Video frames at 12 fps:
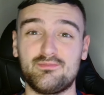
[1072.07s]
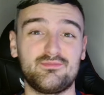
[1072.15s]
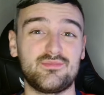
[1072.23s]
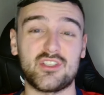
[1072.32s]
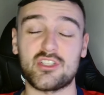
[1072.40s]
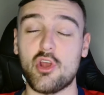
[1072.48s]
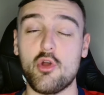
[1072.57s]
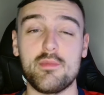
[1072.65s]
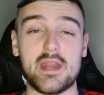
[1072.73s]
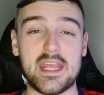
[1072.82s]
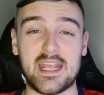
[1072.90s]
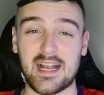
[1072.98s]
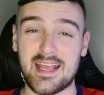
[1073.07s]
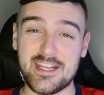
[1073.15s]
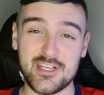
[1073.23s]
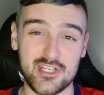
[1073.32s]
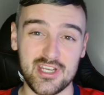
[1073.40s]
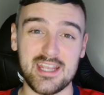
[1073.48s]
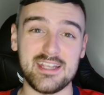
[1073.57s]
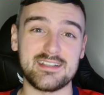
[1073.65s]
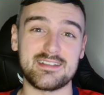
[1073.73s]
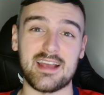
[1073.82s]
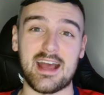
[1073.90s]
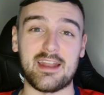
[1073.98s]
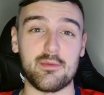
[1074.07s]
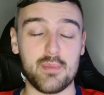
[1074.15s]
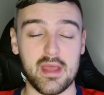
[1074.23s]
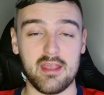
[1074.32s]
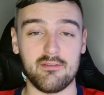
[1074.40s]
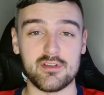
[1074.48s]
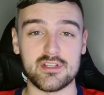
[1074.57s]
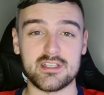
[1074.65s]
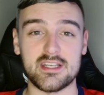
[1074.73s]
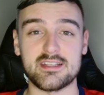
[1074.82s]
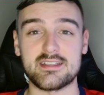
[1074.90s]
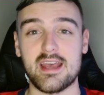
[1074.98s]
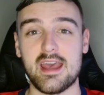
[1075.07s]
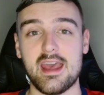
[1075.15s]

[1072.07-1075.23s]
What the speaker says: So many clean sheets and appearances.